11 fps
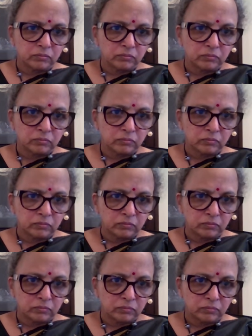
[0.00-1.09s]

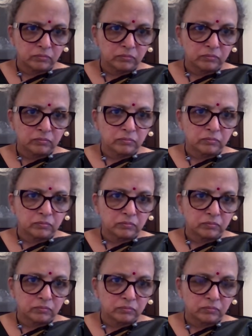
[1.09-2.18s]

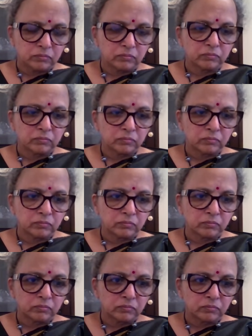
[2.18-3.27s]

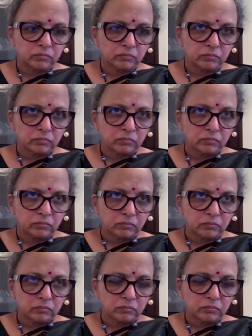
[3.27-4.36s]
The person shown says nothing.